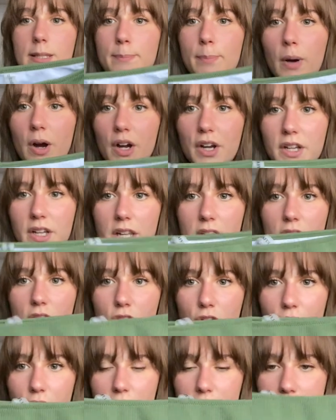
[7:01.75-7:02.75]
part
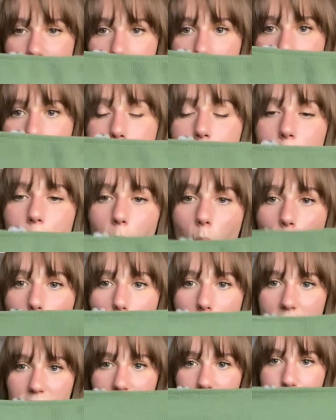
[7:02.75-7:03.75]
here, the
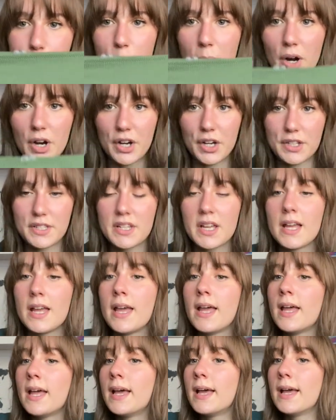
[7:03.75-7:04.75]
waist part,
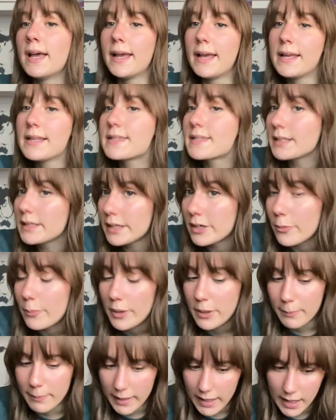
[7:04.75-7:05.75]
it's a little
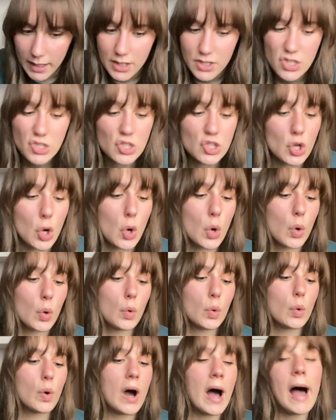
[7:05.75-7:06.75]
bit big.
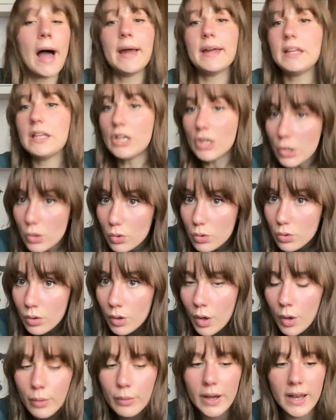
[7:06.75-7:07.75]
So I knew
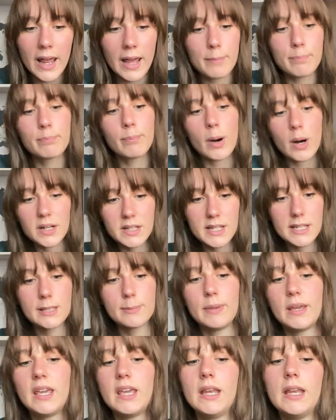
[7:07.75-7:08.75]
when I bought this
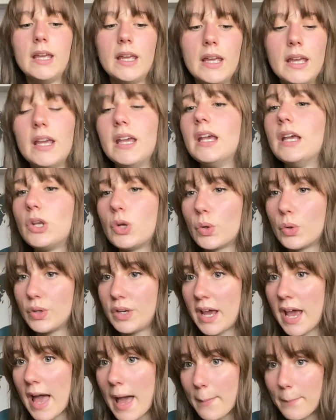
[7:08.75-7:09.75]
bikini it could
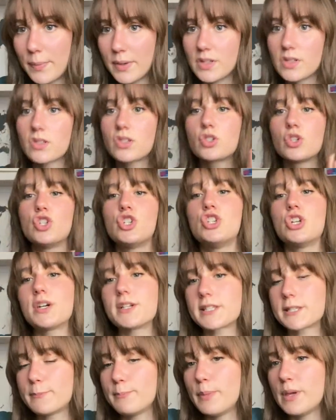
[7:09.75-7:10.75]
happen, so
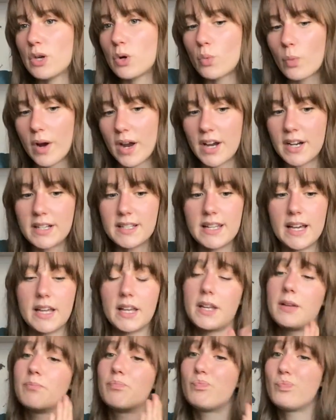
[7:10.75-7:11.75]
just be aware
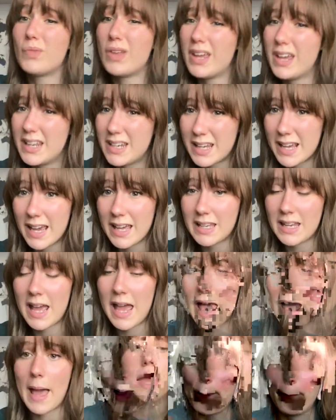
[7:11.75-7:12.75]
that it can
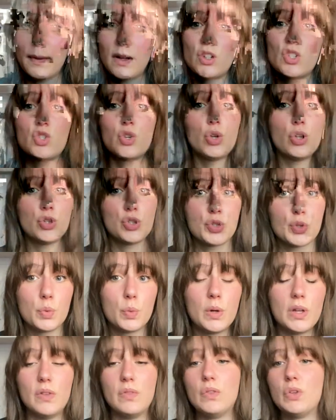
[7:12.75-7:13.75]
happen to you too
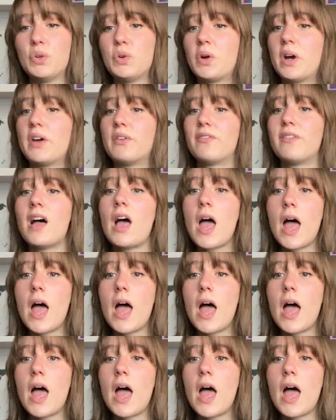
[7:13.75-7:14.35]
if you have